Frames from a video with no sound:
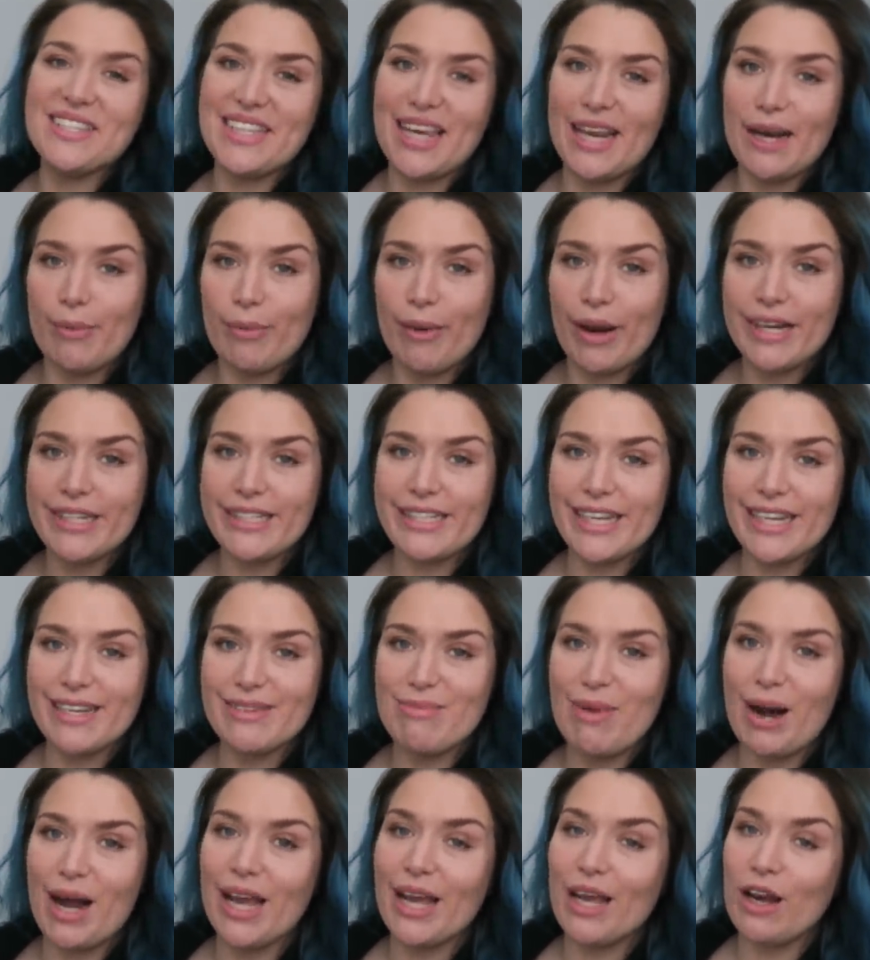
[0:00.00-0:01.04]

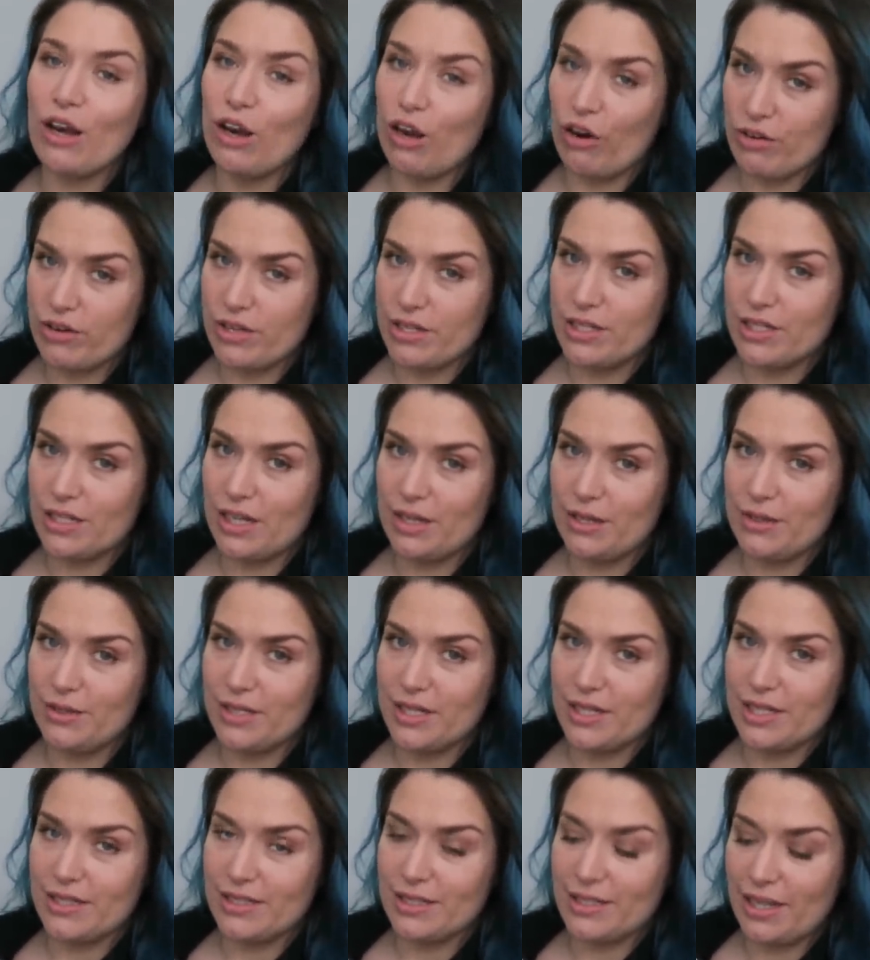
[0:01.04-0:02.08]
celebrating my Lauren's
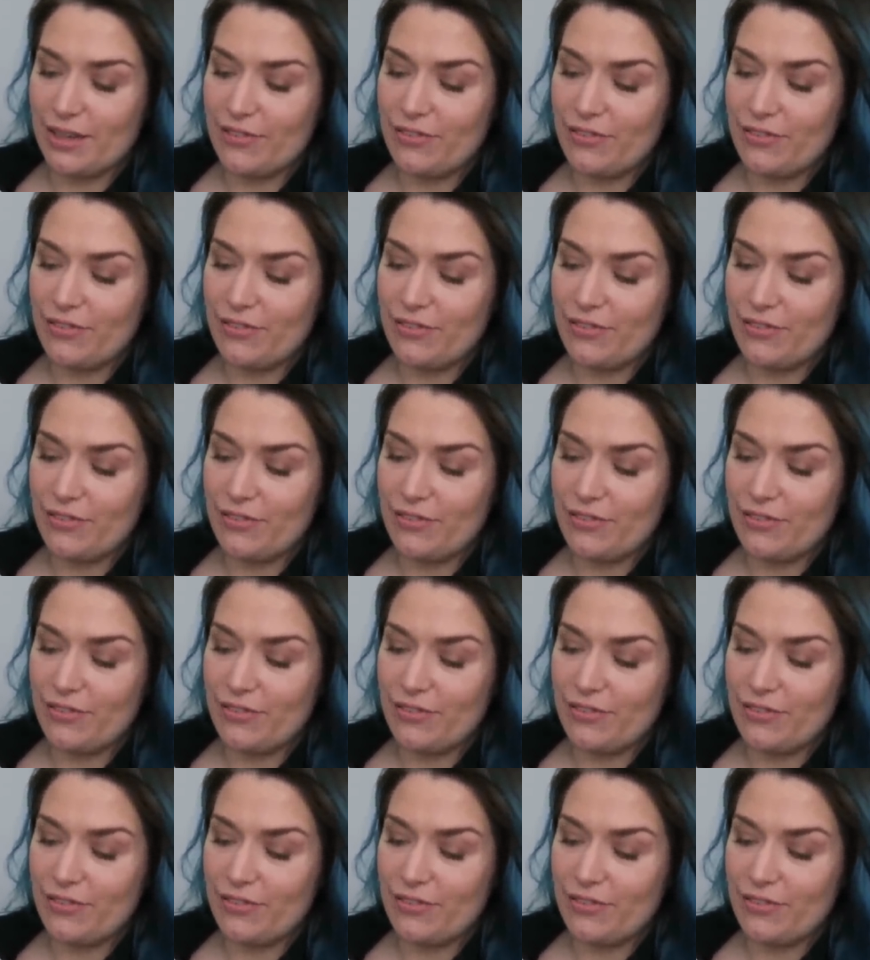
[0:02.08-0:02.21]
Losers.